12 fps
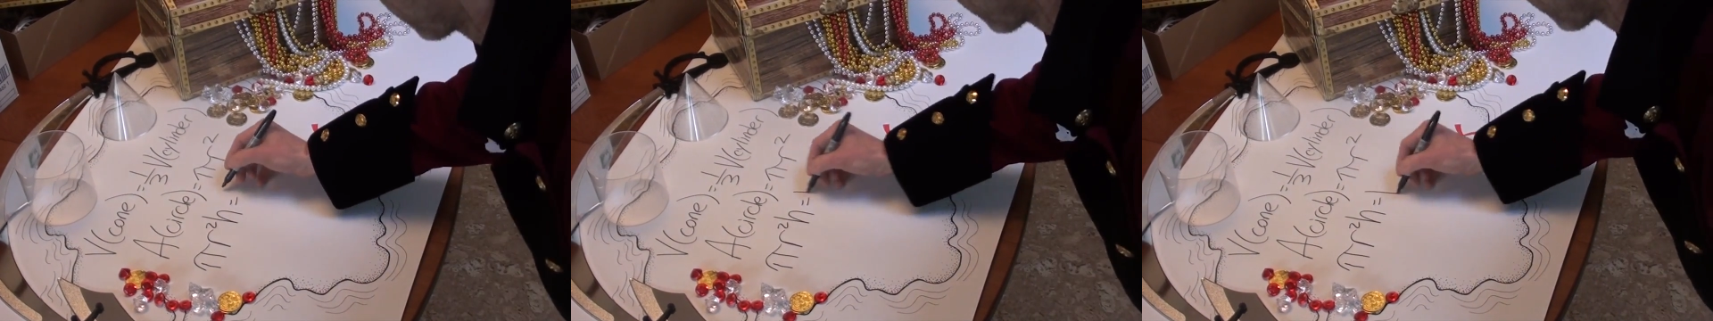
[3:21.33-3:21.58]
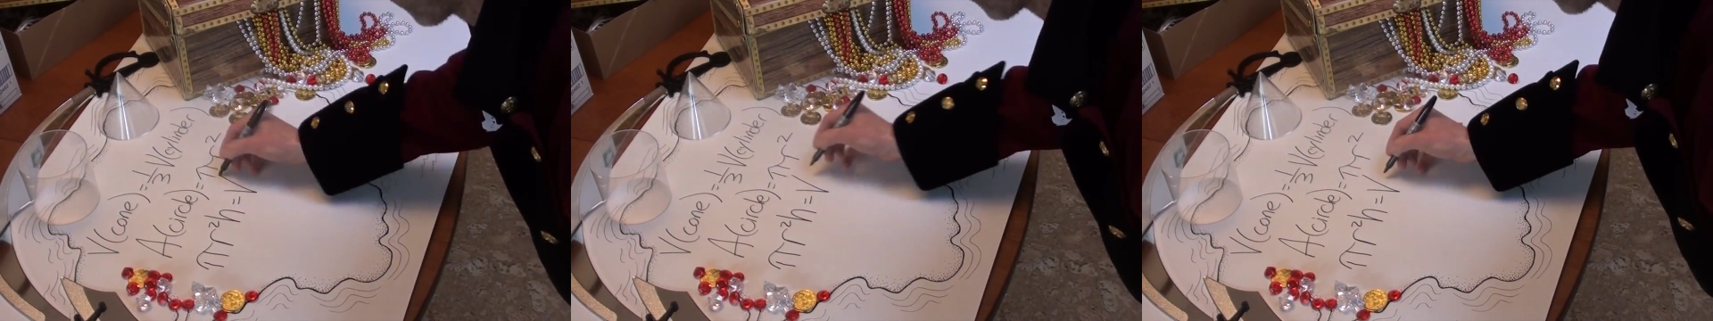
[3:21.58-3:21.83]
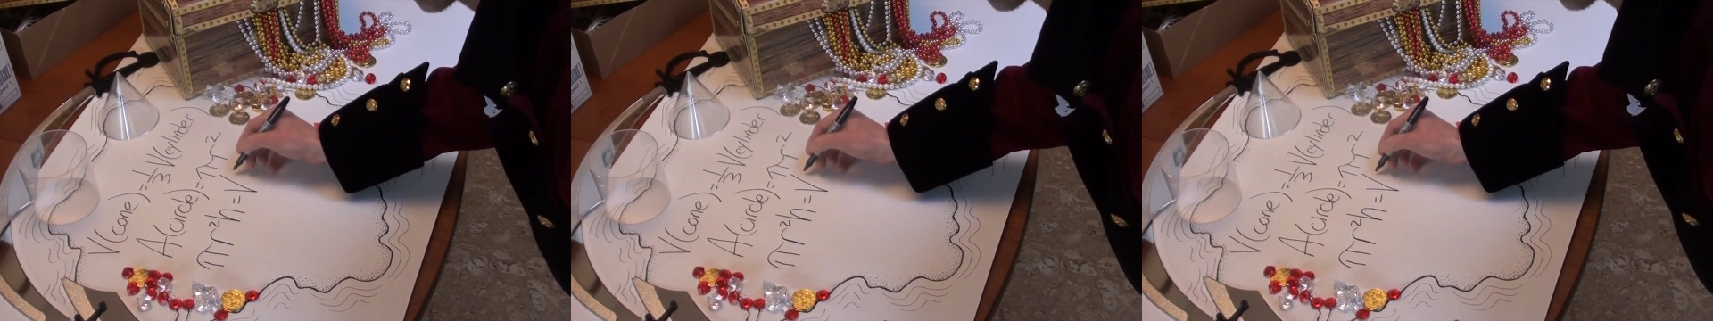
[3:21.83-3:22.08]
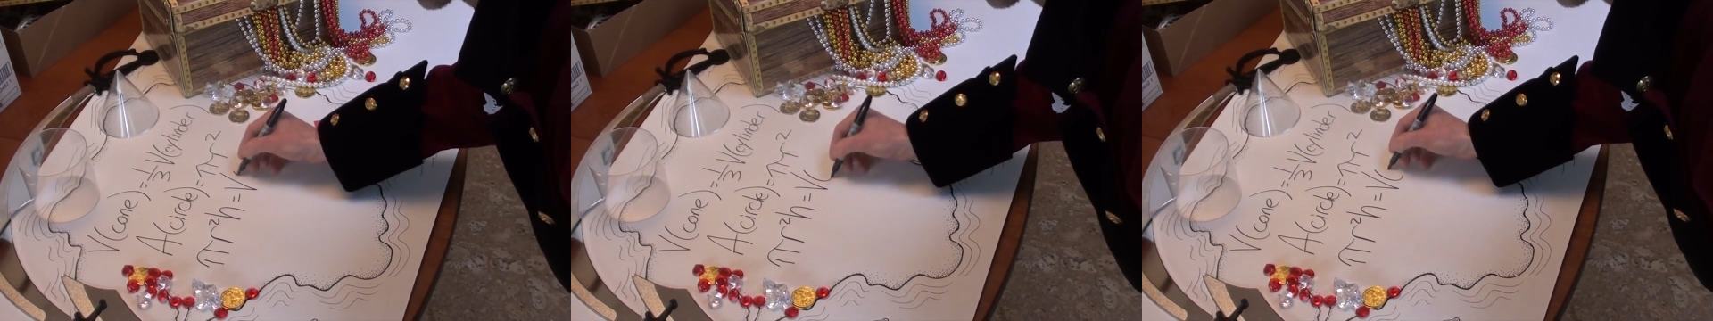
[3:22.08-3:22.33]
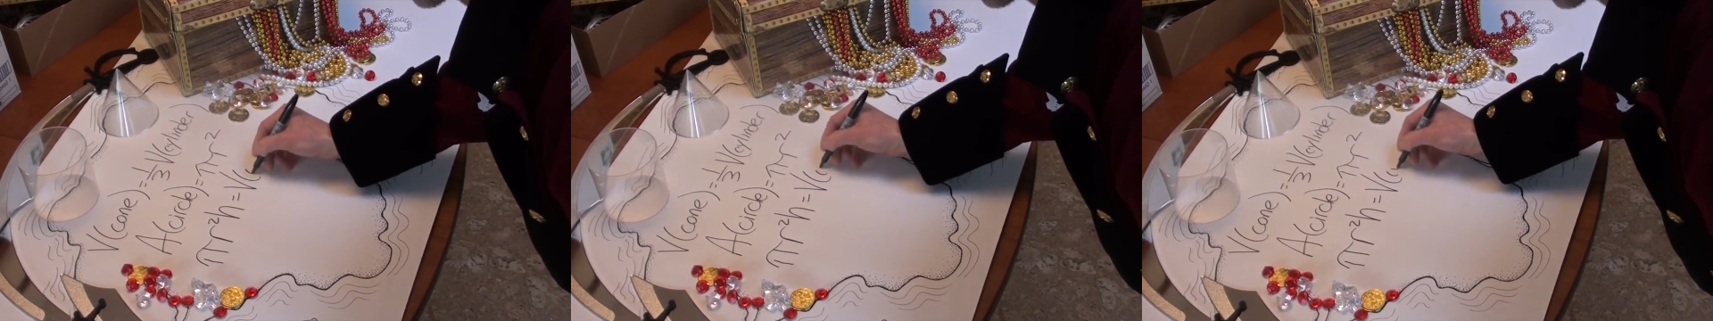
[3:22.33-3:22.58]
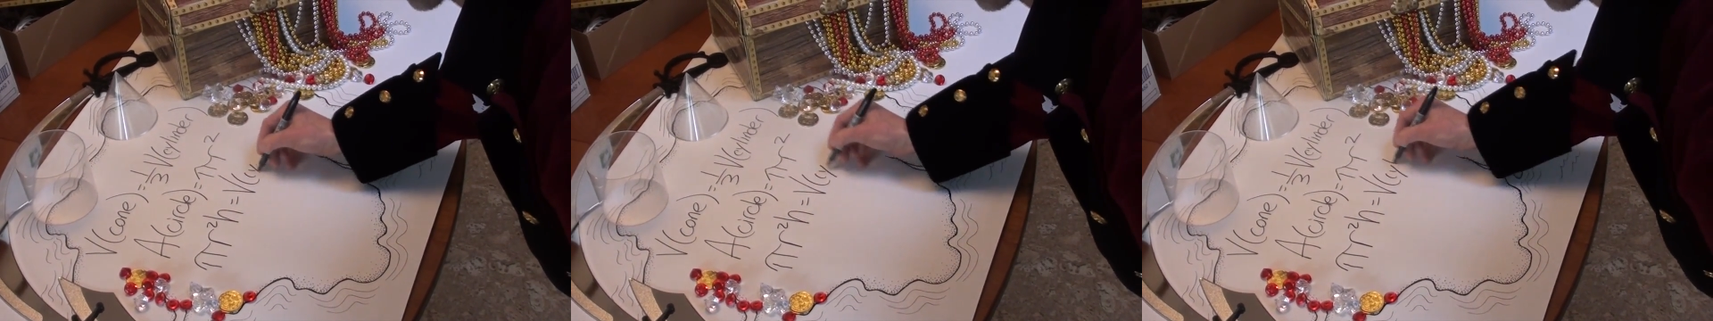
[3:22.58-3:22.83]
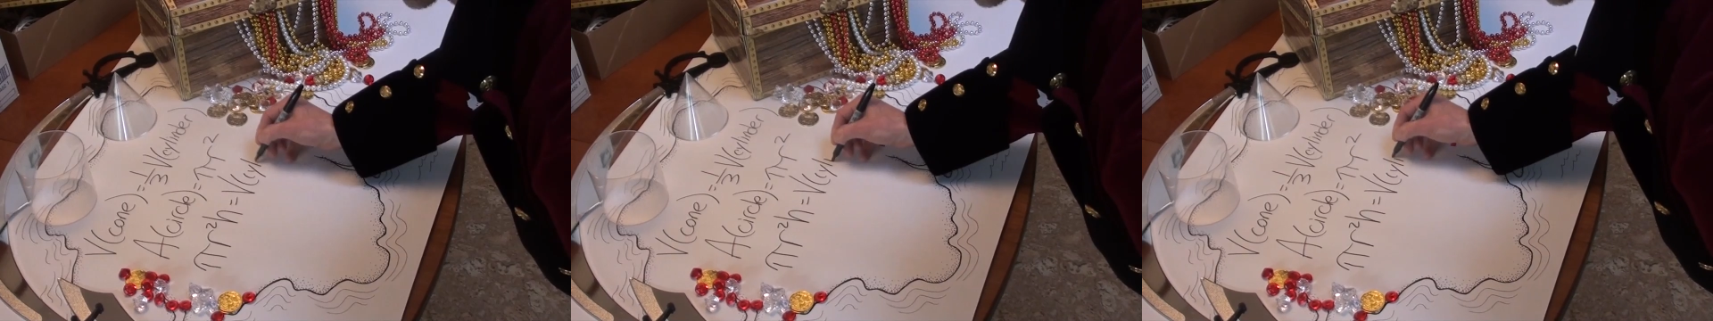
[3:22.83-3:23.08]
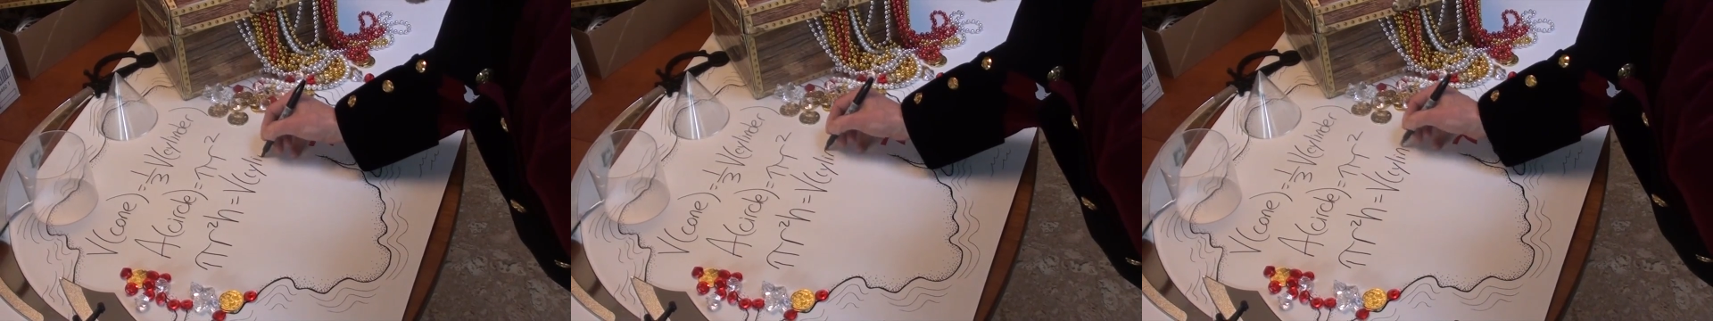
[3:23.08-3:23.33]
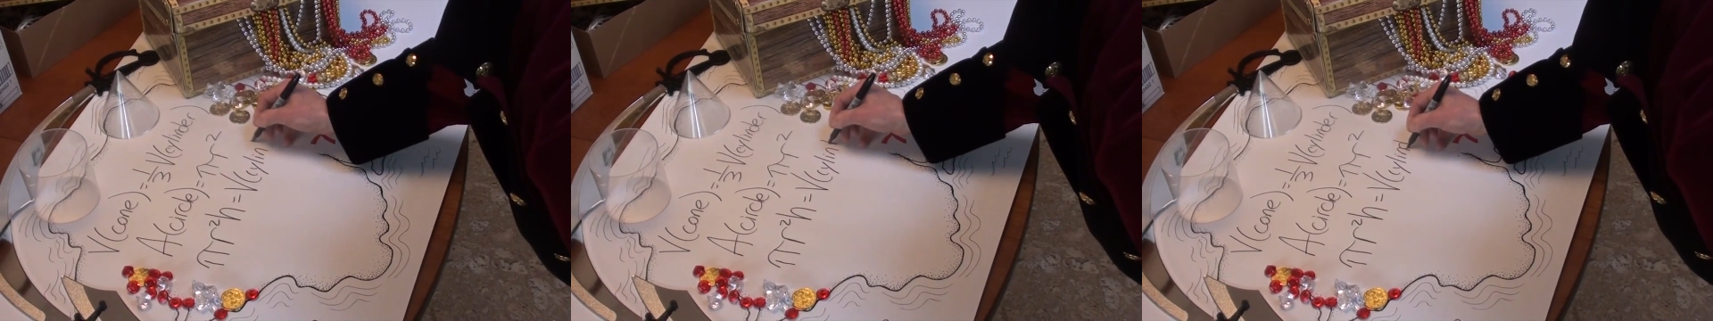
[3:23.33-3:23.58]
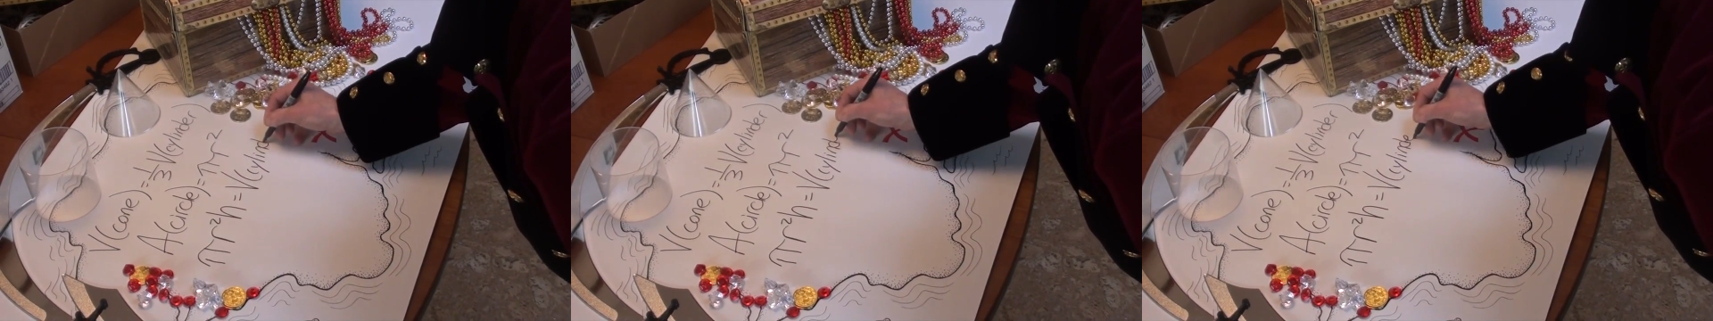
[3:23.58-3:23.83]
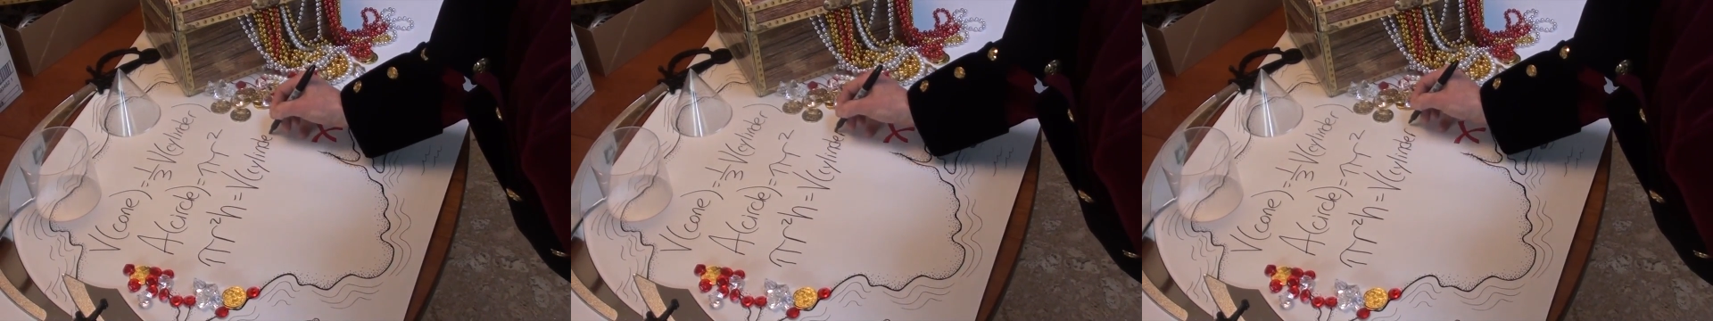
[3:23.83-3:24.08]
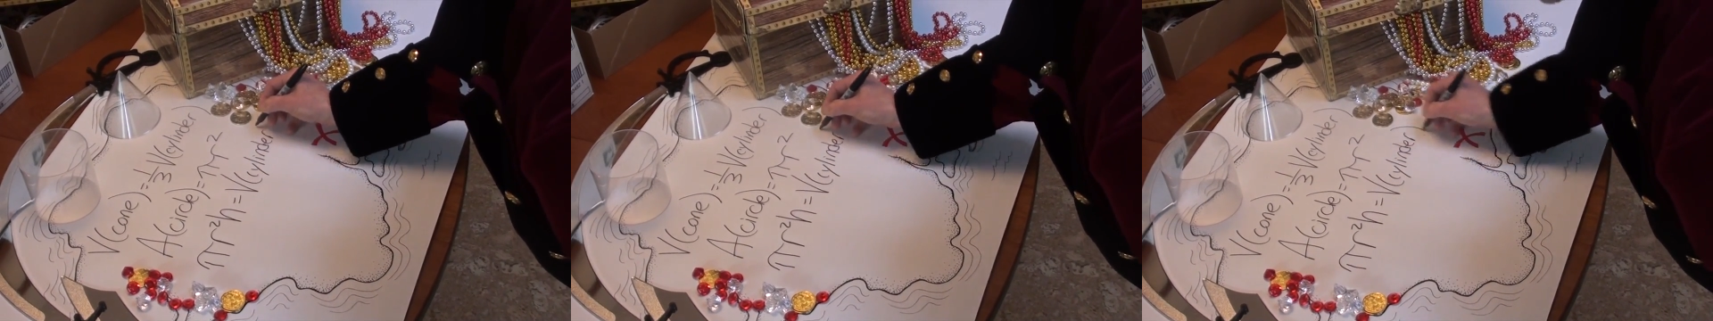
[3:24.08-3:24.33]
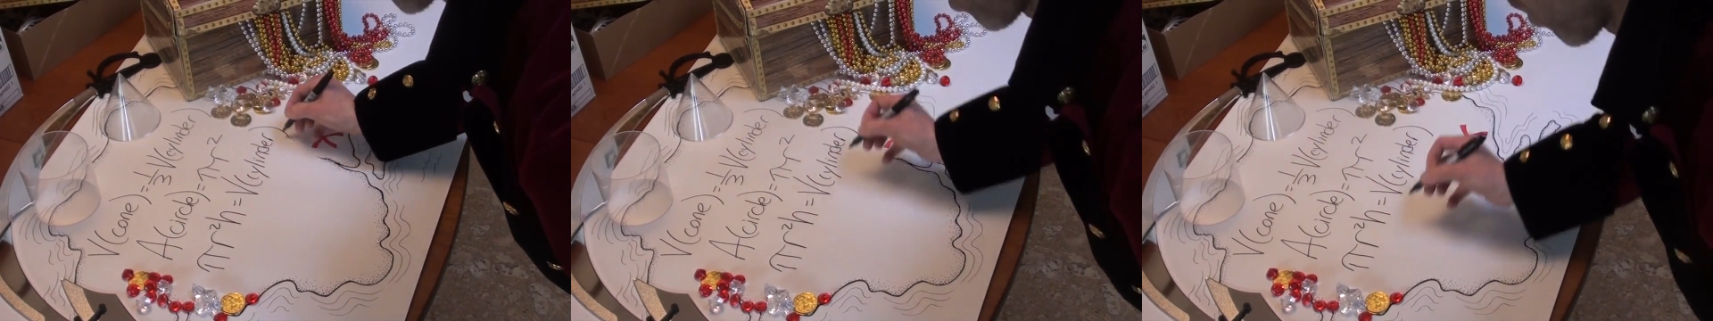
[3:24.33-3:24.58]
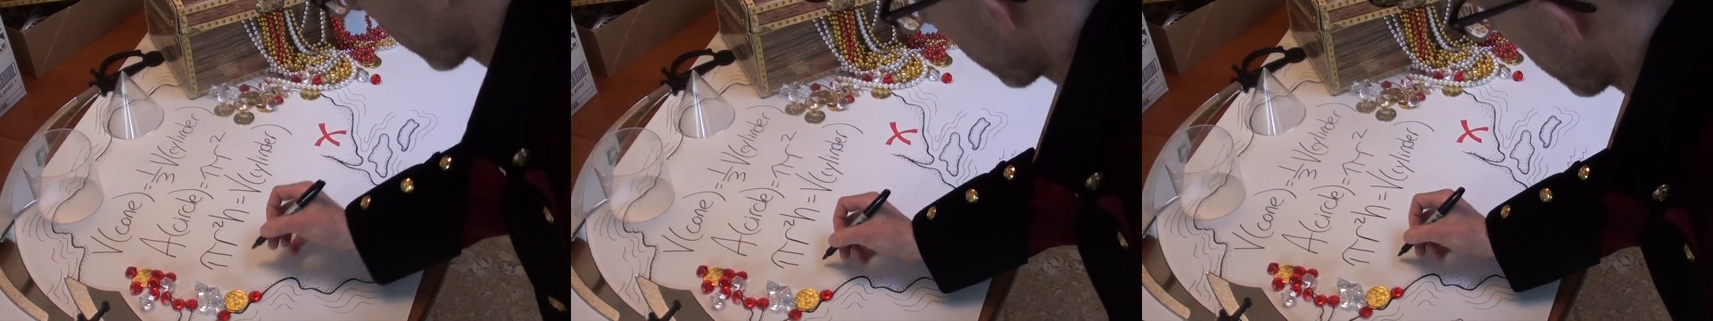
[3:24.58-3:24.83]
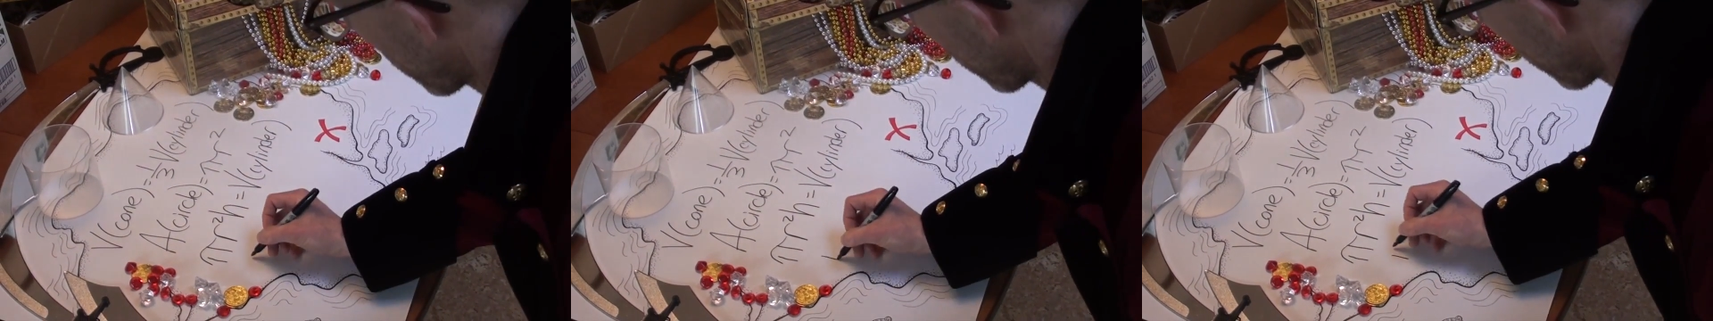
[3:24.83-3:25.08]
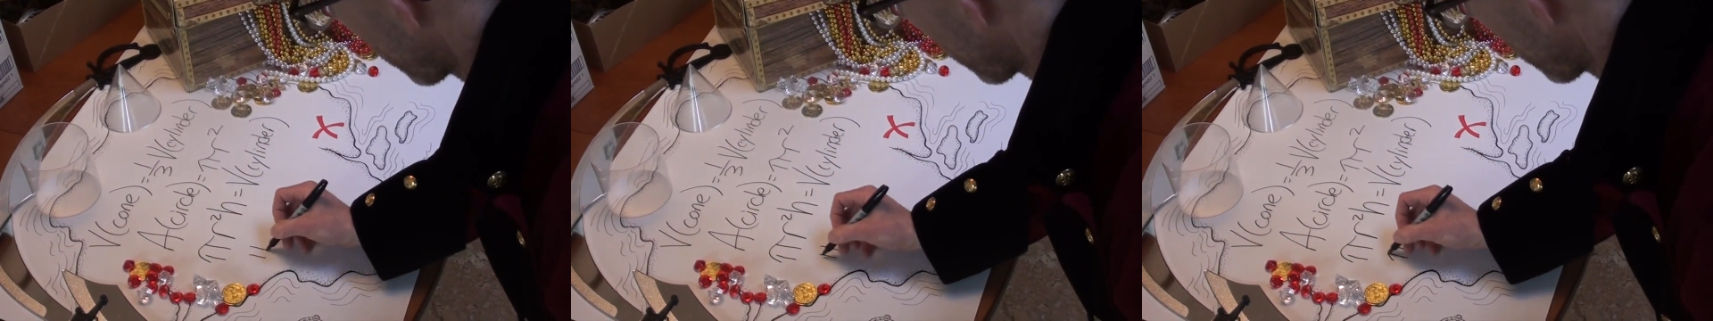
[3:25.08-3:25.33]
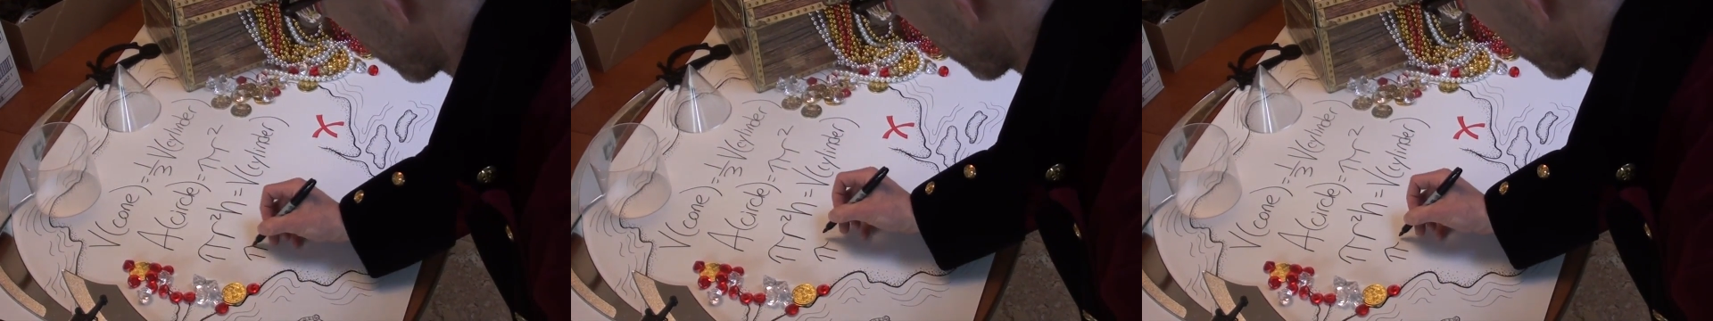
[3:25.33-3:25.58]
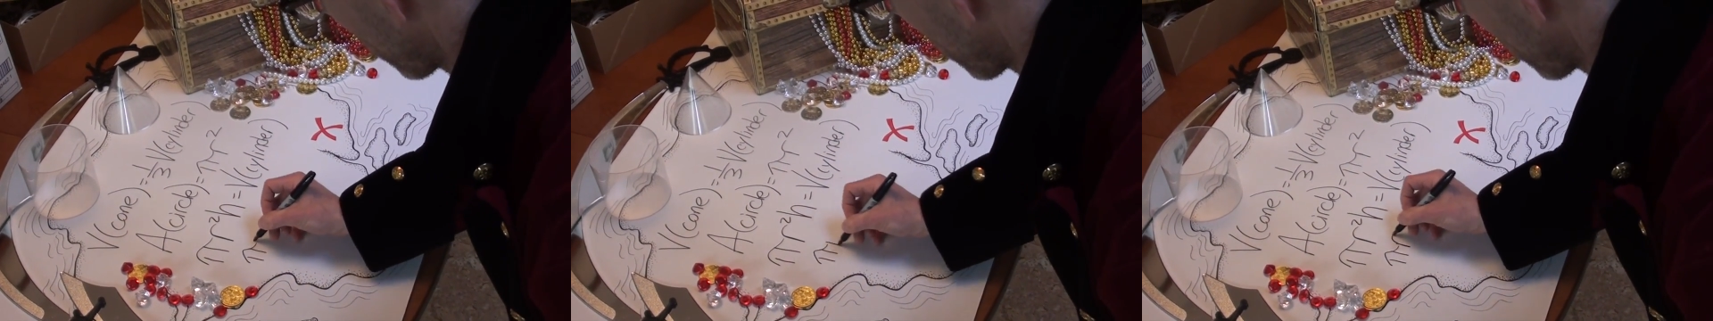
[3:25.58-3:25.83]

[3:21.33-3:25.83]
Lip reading: (no speaker visible)